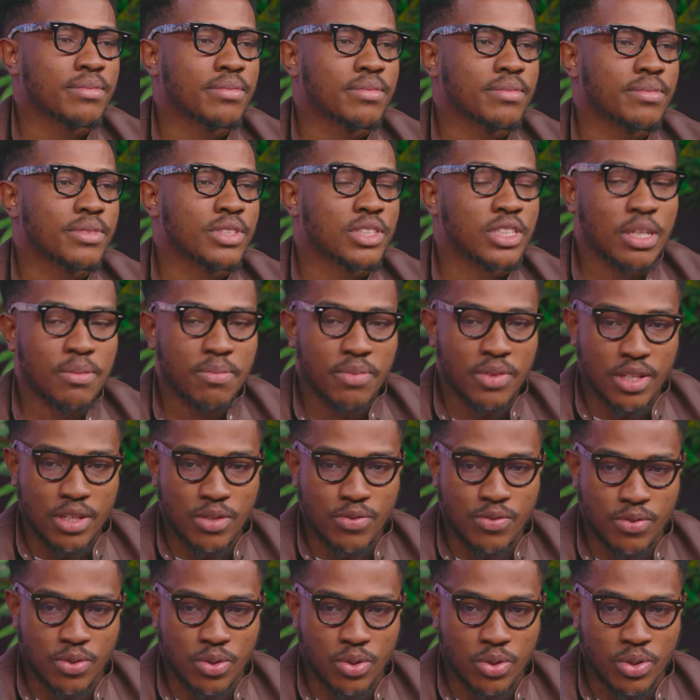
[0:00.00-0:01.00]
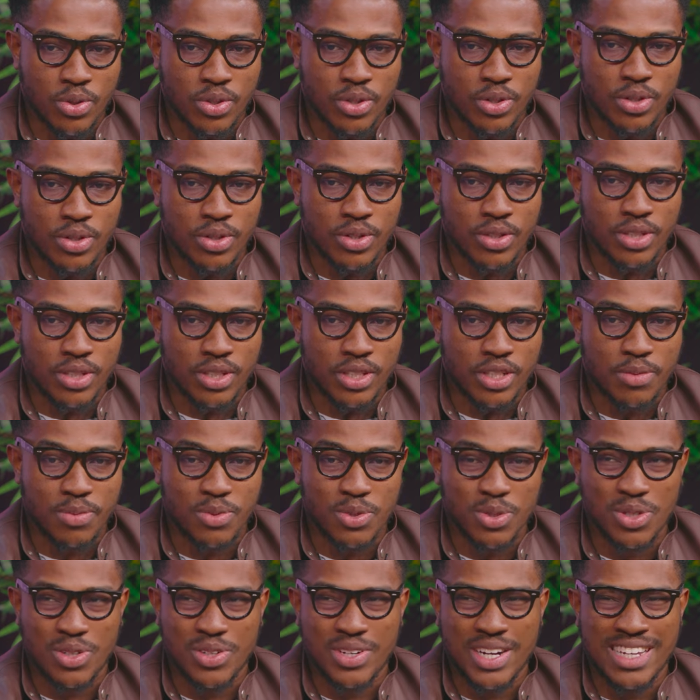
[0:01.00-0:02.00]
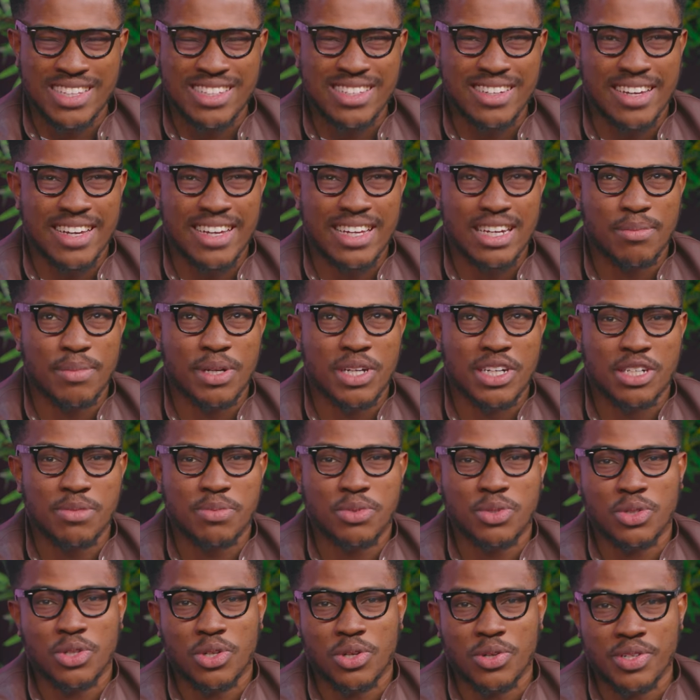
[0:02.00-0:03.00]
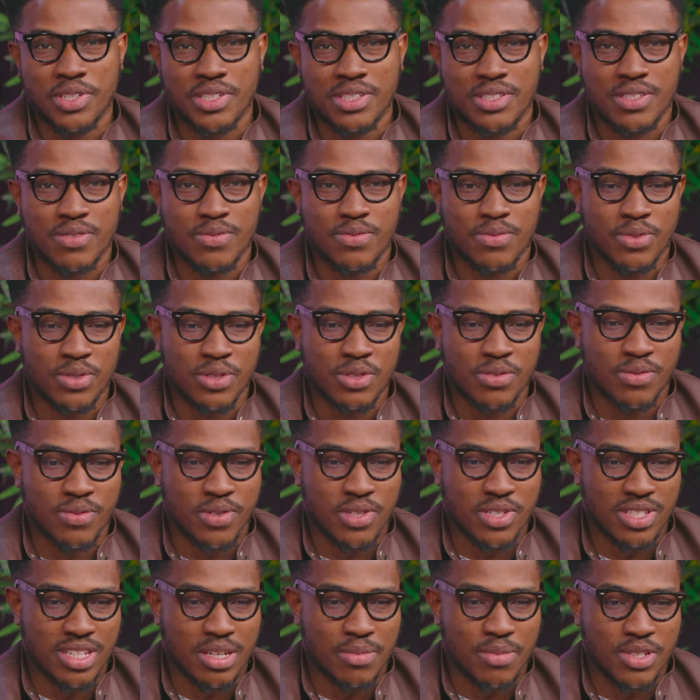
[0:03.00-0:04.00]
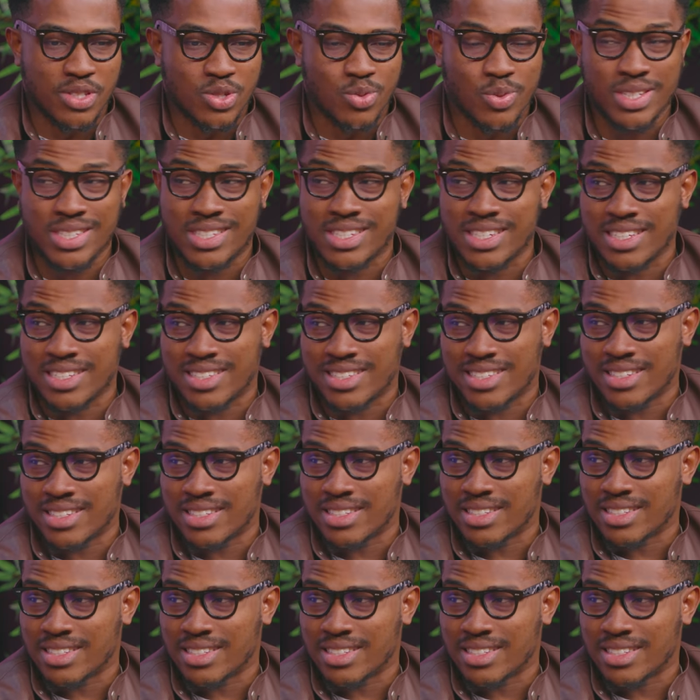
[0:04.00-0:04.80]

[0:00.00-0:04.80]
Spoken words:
Same thing for crypto. I think I heard about cryptocurrency for the first time in 2018.